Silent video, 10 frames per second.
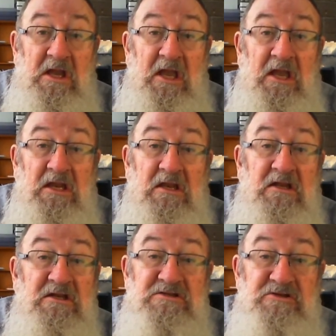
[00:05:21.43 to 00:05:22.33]
And
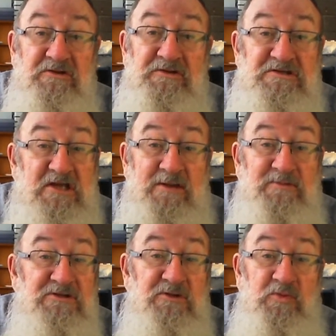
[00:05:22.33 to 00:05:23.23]
it is not the
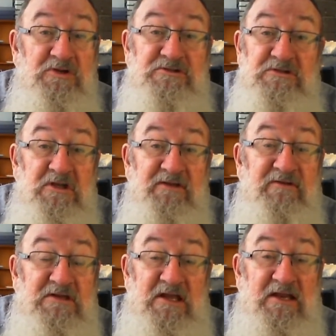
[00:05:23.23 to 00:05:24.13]
same as it was
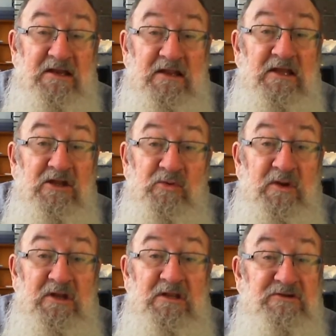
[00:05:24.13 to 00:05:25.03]
even 10,
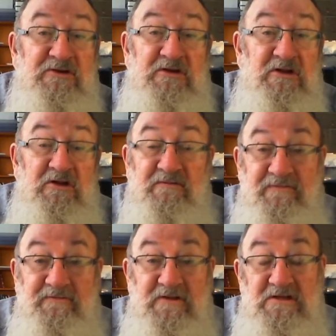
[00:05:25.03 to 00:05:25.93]
20, certainly not
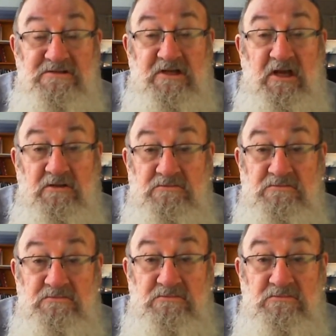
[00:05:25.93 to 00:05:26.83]
50 years ago
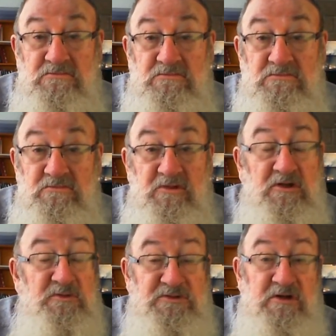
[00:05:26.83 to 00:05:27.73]
when
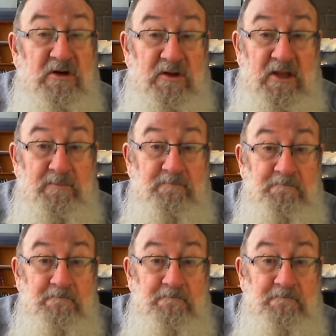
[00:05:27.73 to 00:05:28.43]
I was growing up.